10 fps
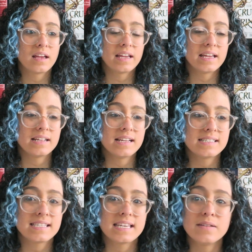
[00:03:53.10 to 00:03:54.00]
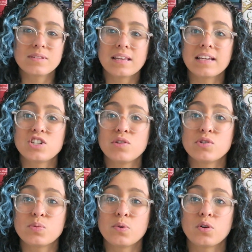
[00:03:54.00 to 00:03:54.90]
It seems like she
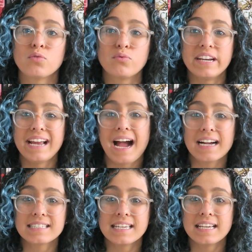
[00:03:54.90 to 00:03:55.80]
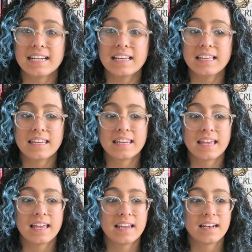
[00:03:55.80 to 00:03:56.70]
was more reacting
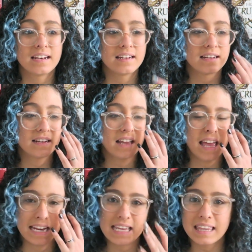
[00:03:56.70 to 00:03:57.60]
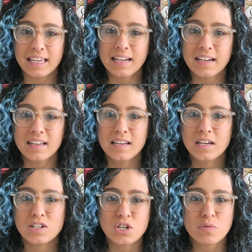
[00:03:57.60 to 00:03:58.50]
than anything.
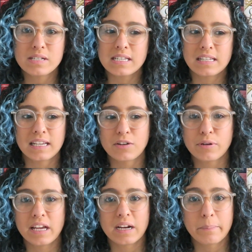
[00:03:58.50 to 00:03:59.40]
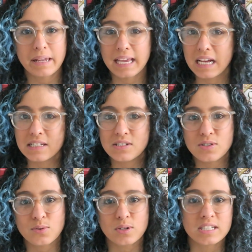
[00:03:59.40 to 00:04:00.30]
She wasn't like creating
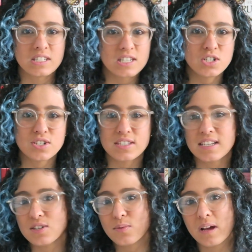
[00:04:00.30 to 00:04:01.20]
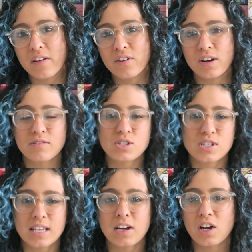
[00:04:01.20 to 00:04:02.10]
plans or contingencies or whatever. It was
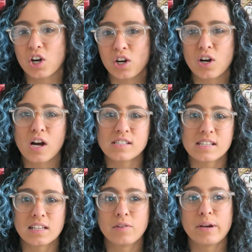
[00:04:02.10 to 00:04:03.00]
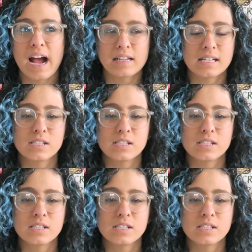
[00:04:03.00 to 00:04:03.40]
just like her constantly reacting